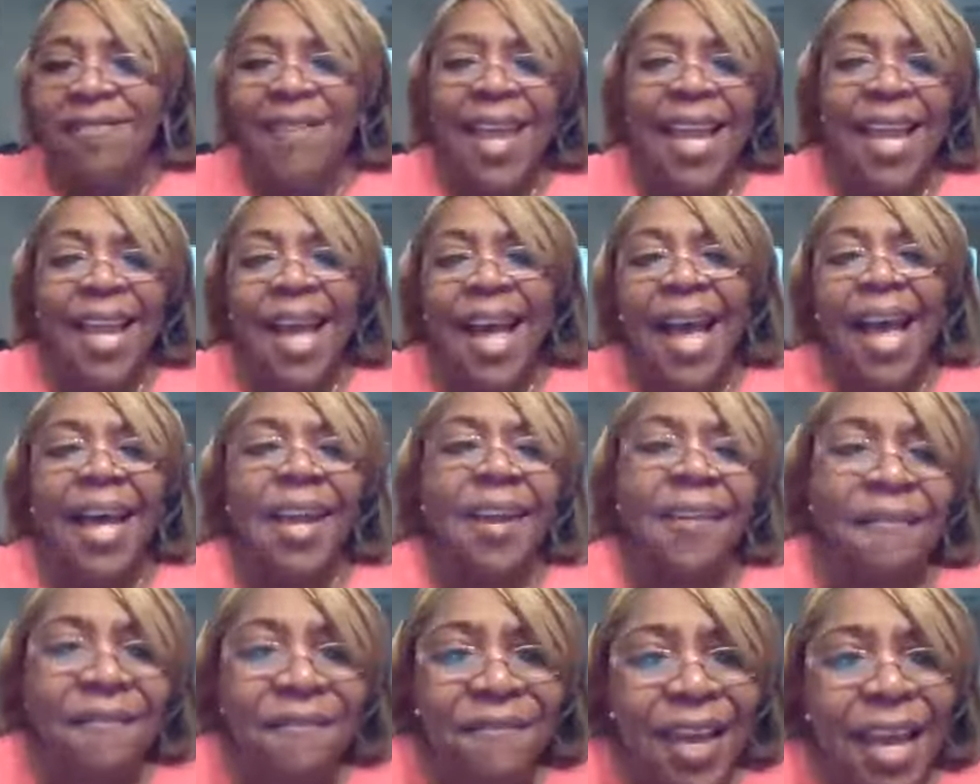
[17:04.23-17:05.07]
in that
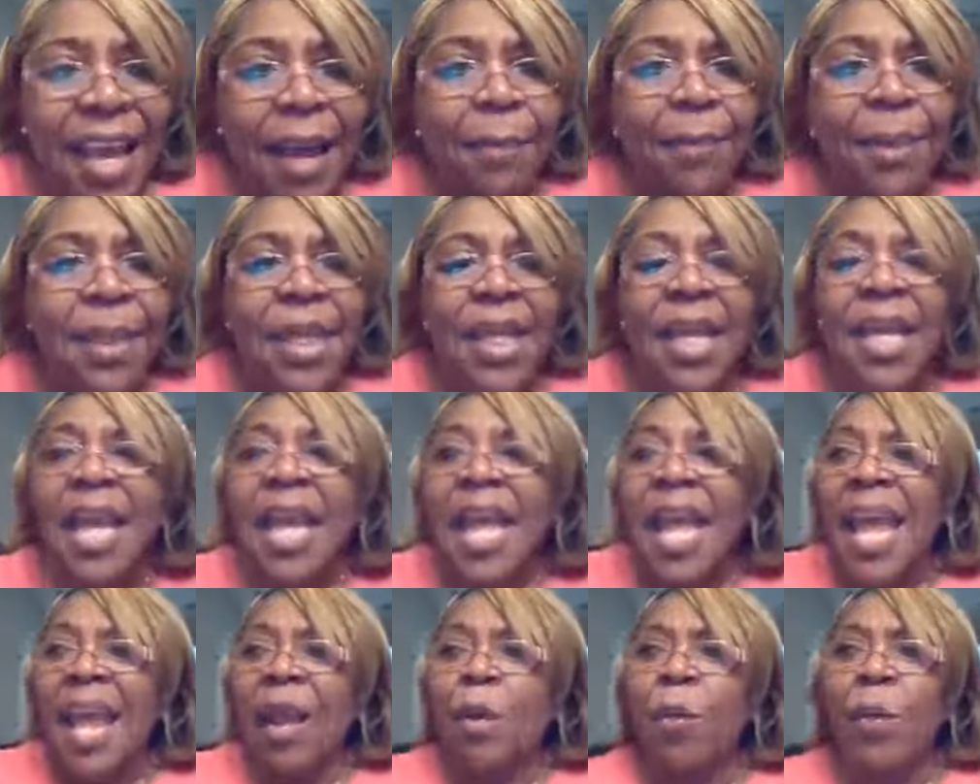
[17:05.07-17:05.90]
kind of family
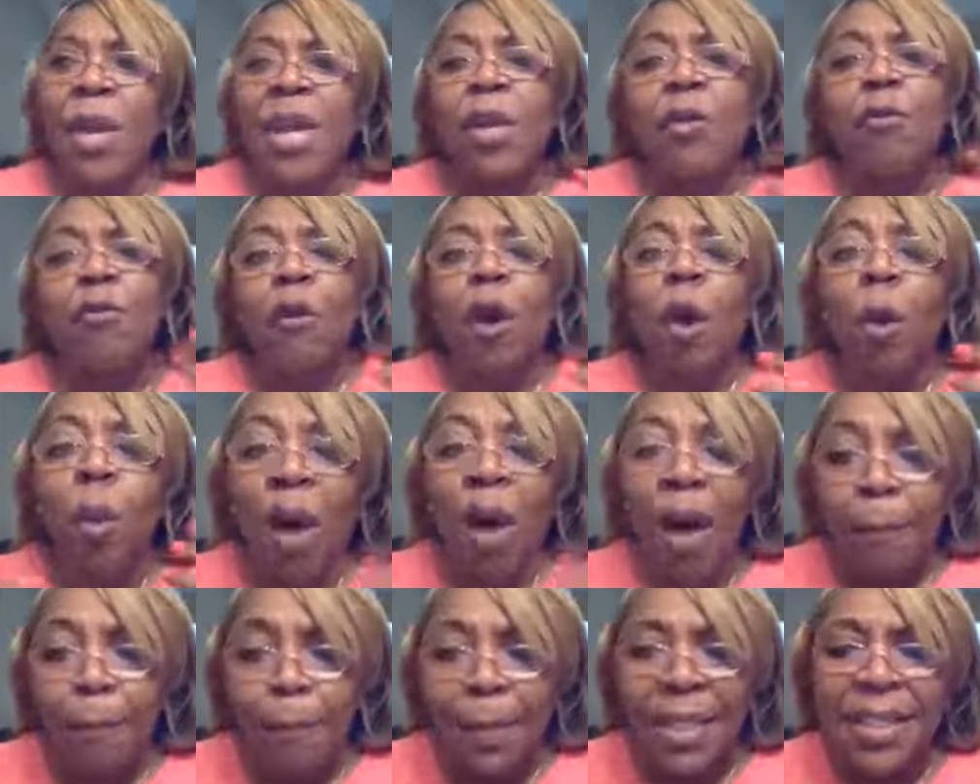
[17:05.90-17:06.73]
and we grow
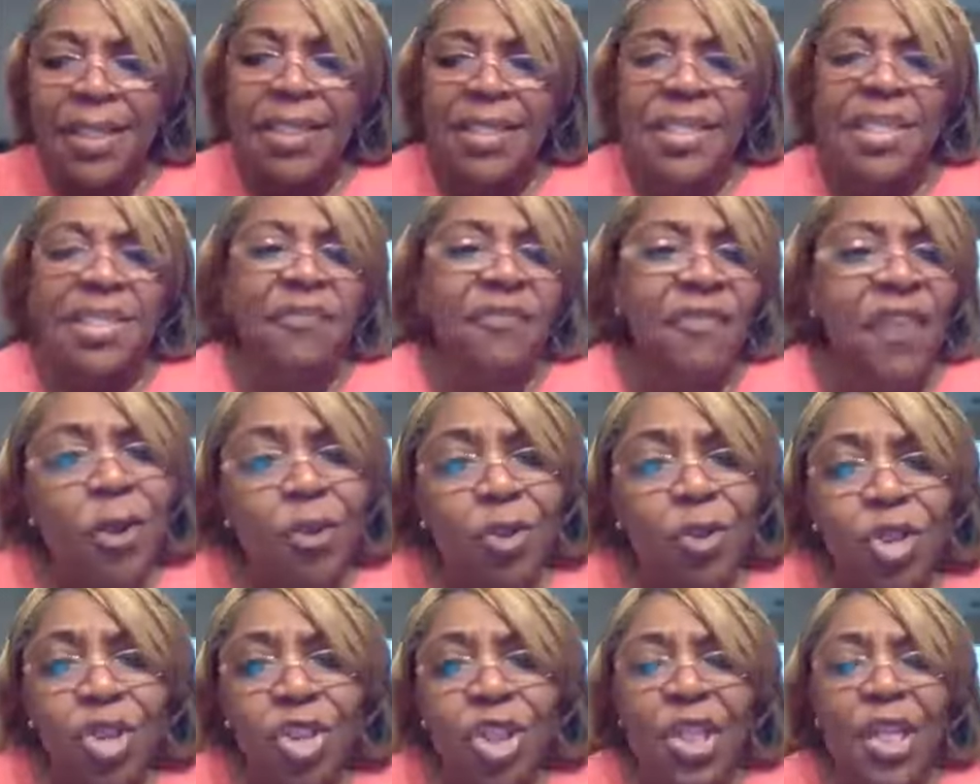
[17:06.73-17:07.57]
up in
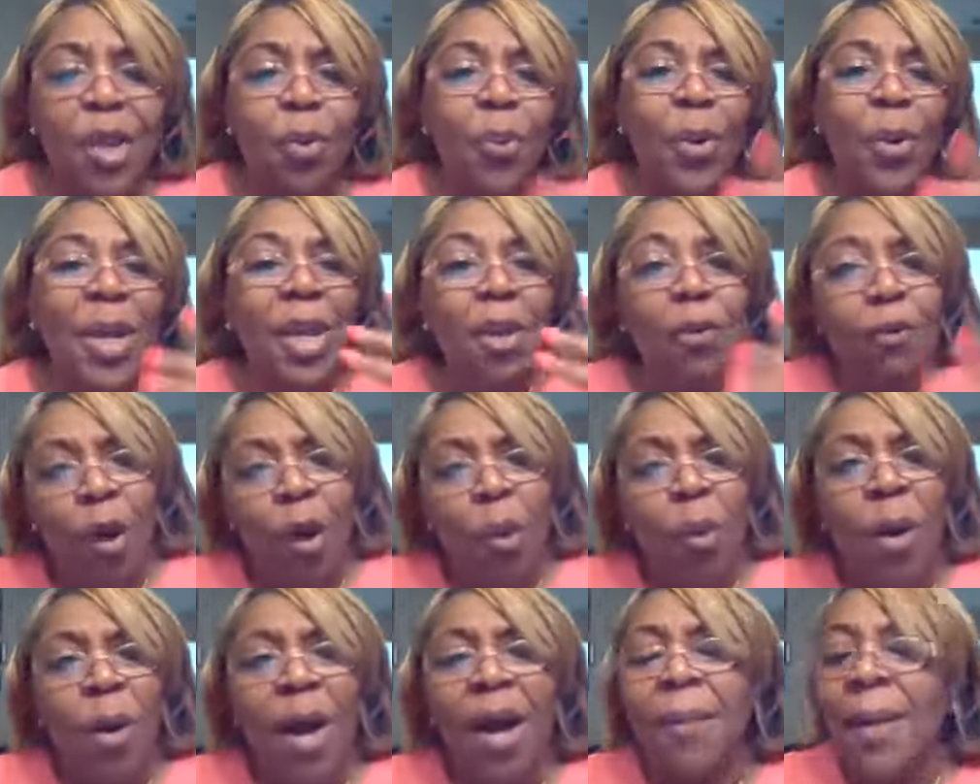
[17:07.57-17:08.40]
dysfunction and we
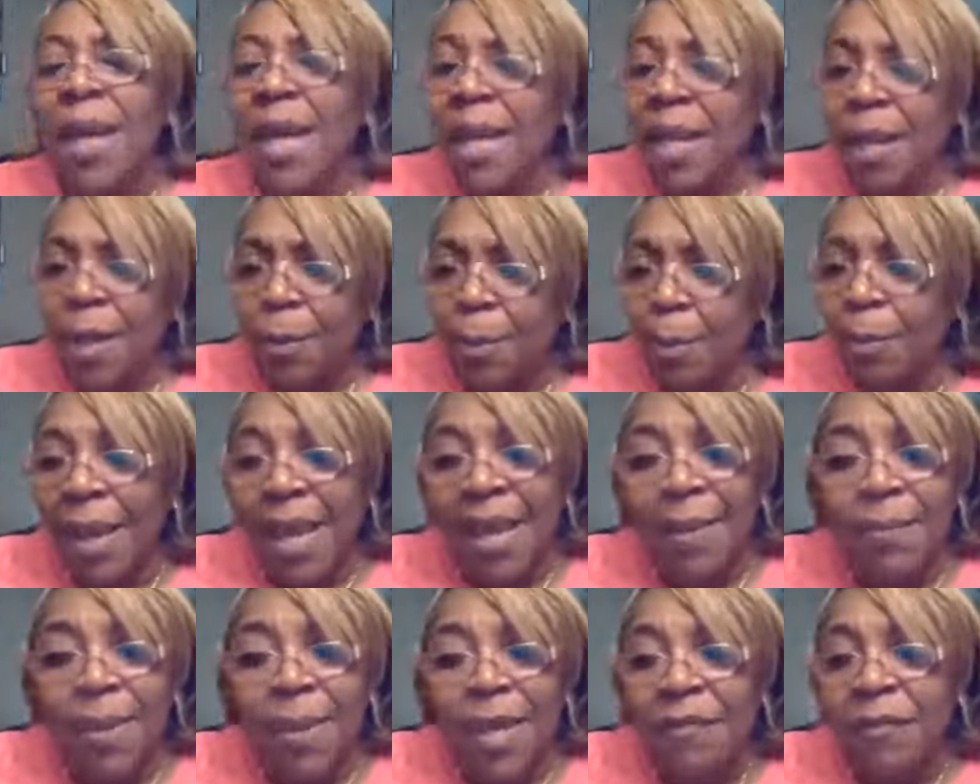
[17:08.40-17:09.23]
grow up
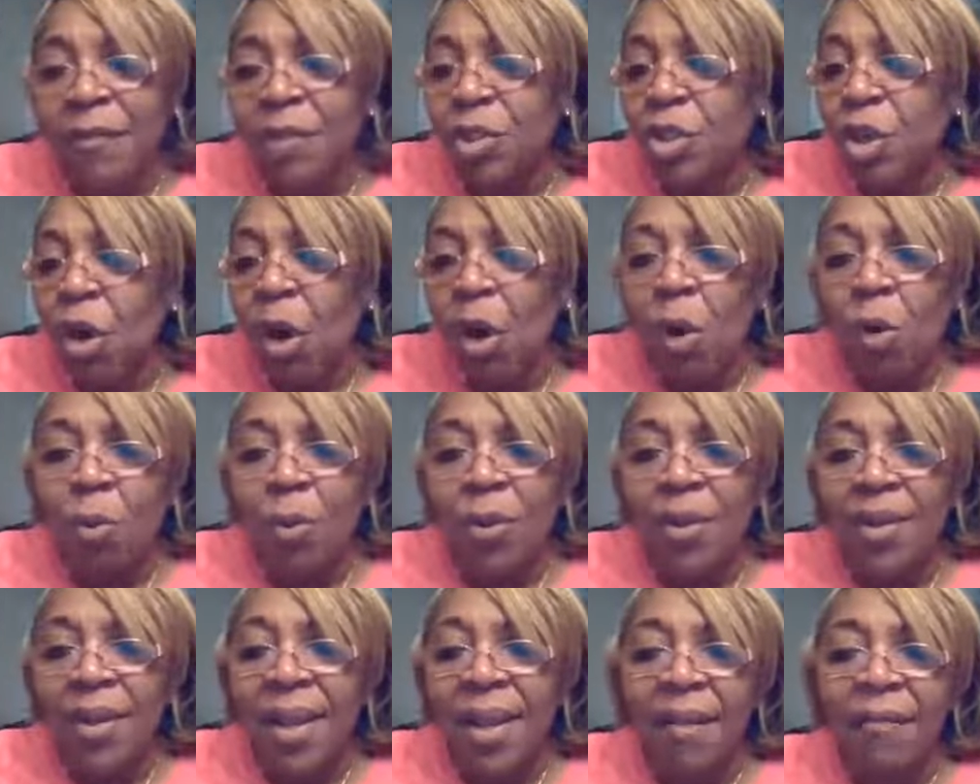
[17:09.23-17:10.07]
maybe even told
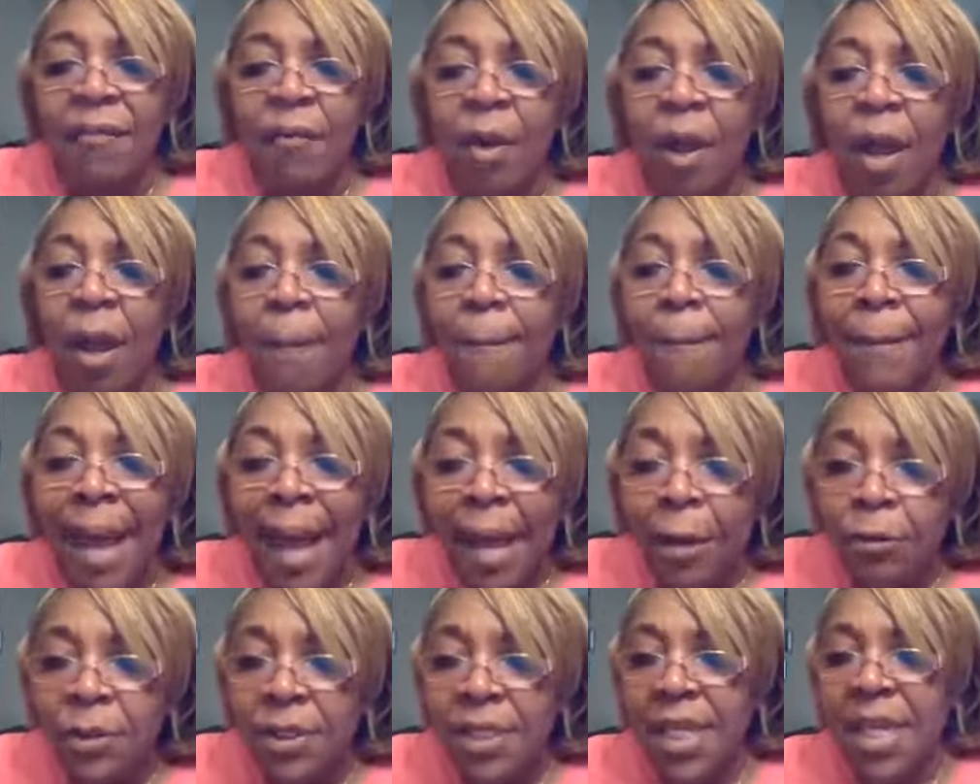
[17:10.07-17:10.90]
we'll never
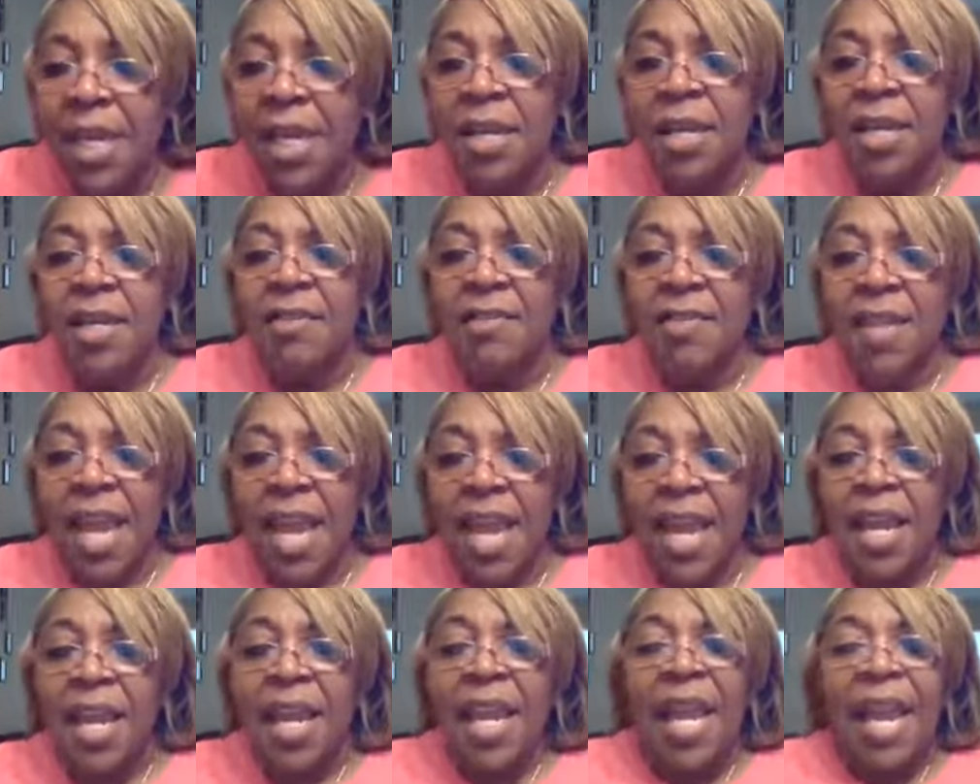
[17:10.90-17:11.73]
amount to
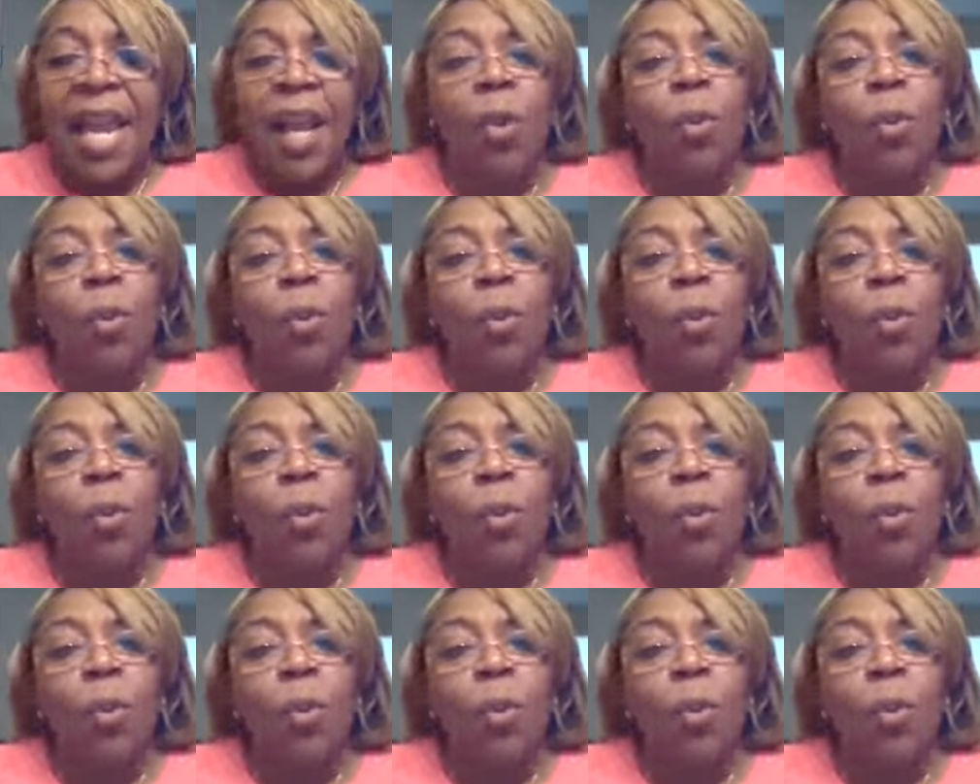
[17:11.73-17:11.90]
anything.